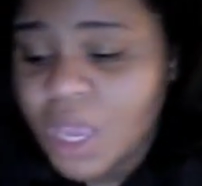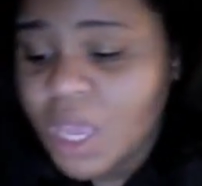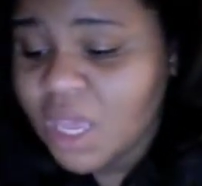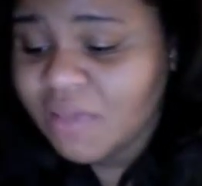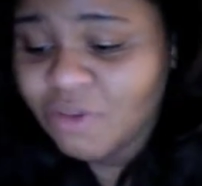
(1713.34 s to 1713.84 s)

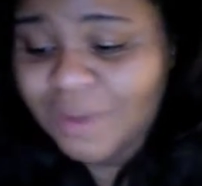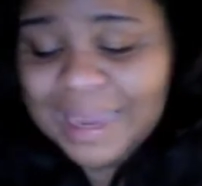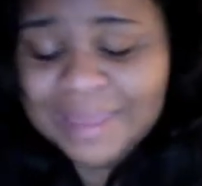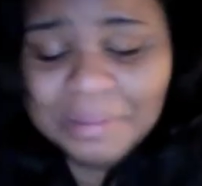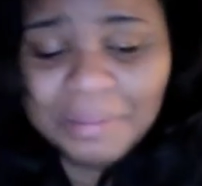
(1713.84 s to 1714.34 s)
If you ain't
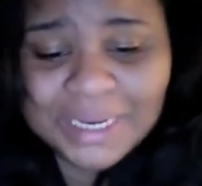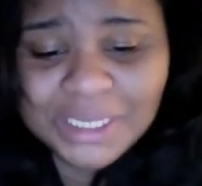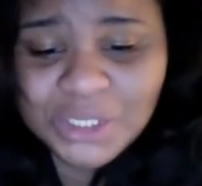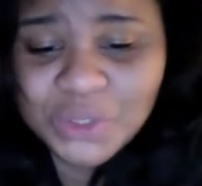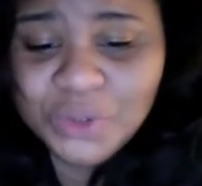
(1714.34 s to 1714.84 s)
got the money
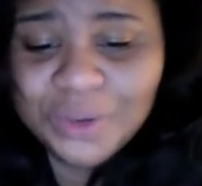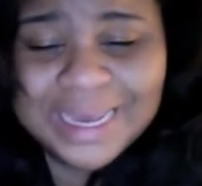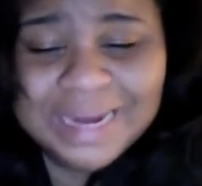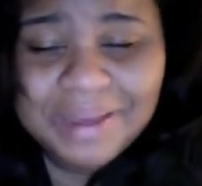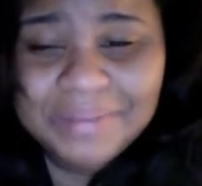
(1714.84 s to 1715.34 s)
to, you ain't
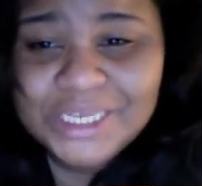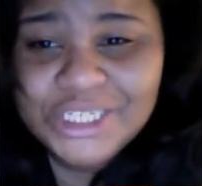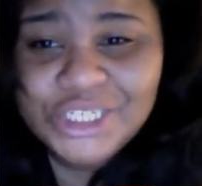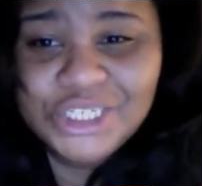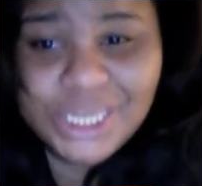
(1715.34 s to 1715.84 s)
gotta buy me
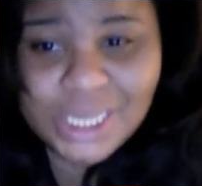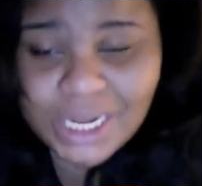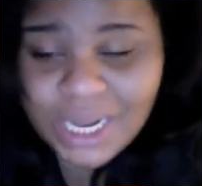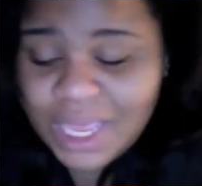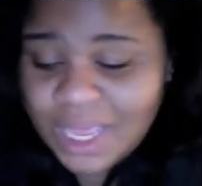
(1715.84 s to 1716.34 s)
shit.
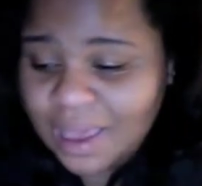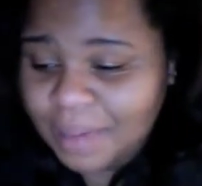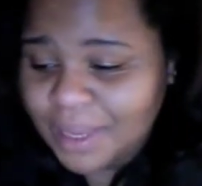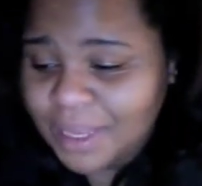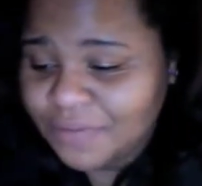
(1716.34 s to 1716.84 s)
I
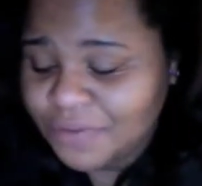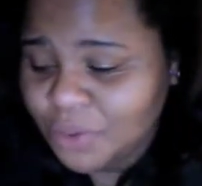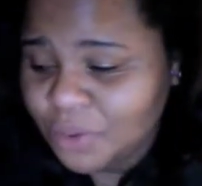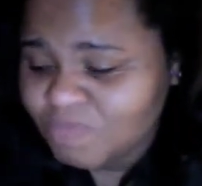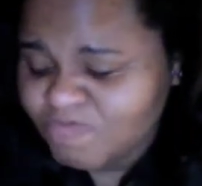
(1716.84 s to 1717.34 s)

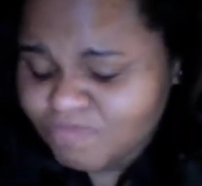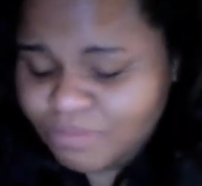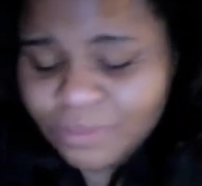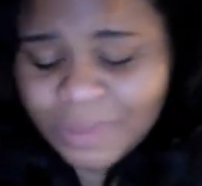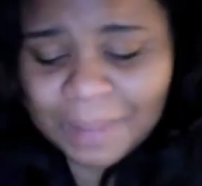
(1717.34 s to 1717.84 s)
mean,
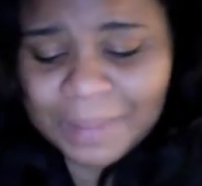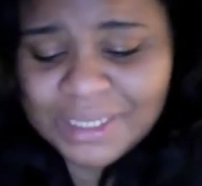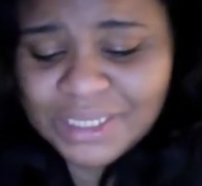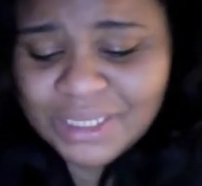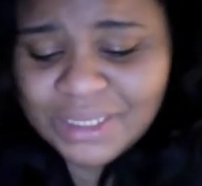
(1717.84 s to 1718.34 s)
I
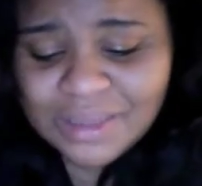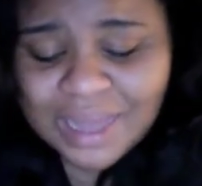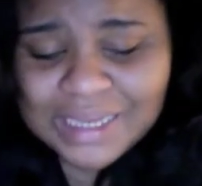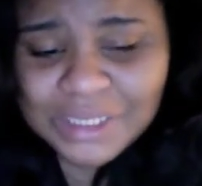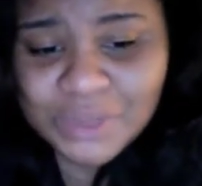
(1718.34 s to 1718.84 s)

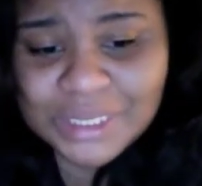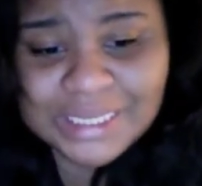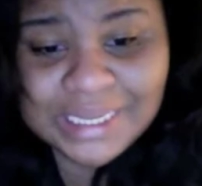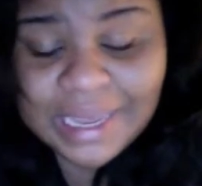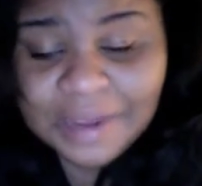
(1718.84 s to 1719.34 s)
just want to
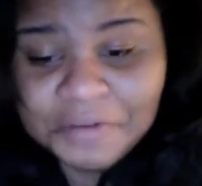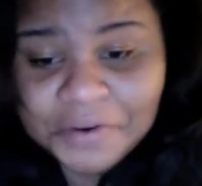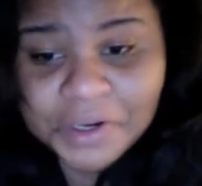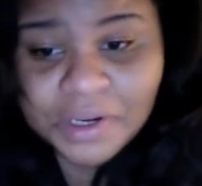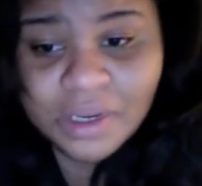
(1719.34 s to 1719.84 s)
see
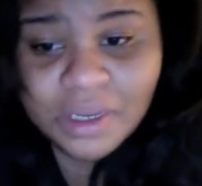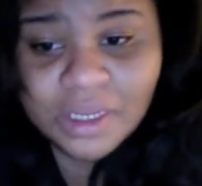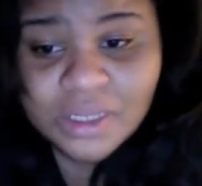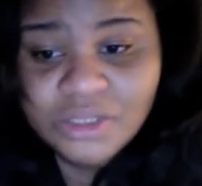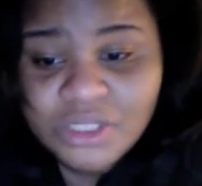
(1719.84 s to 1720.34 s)
effort.
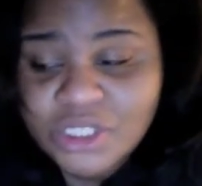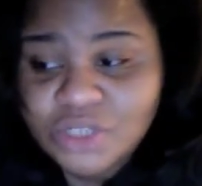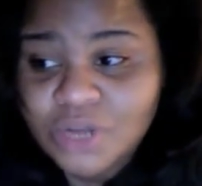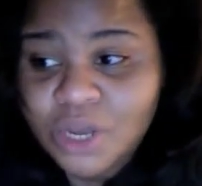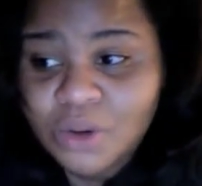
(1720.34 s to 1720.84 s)
Just,
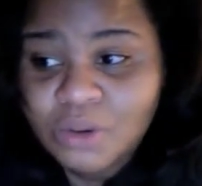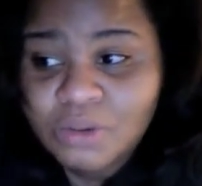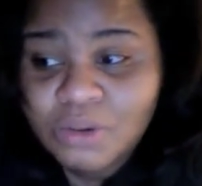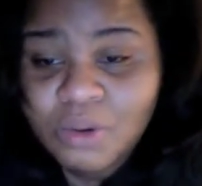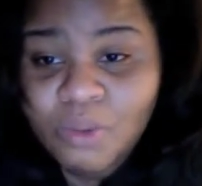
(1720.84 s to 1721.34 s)
you know,
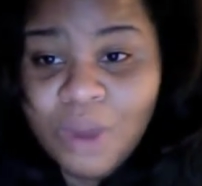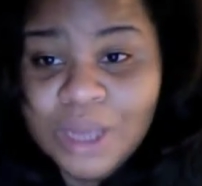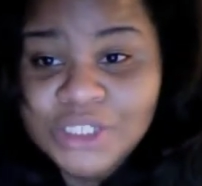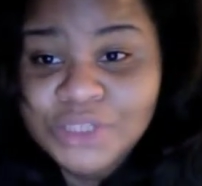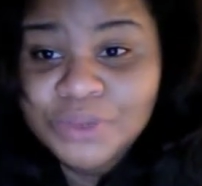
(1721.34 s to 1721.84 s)

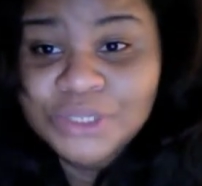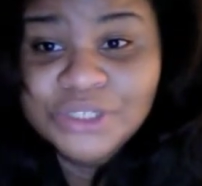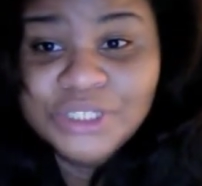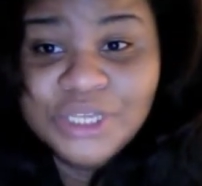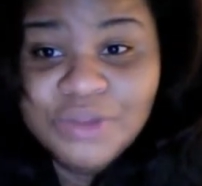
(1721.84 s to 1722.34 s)
brush your
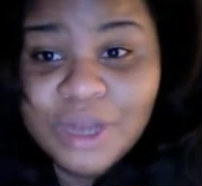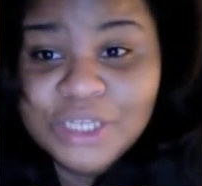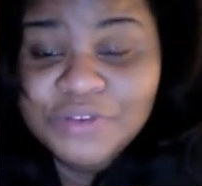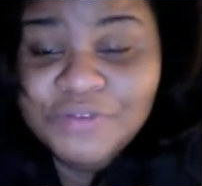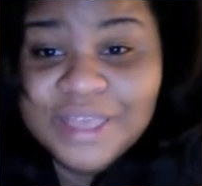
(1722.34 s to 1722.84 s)
teeth,
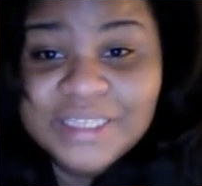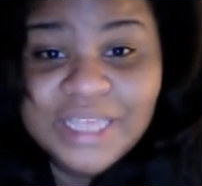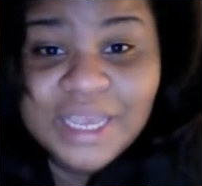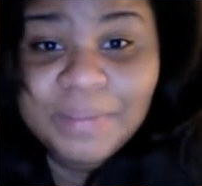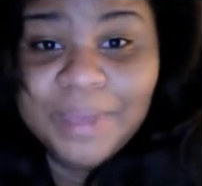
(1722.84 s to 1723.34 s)
wash your face,
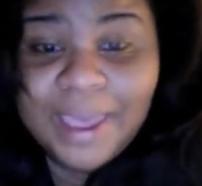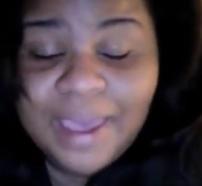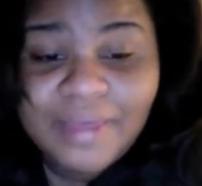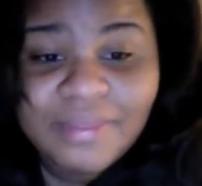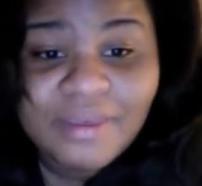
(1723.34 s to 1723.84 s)
take a
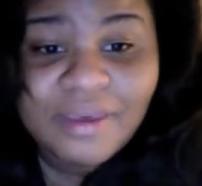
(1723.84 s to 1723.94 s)
bath.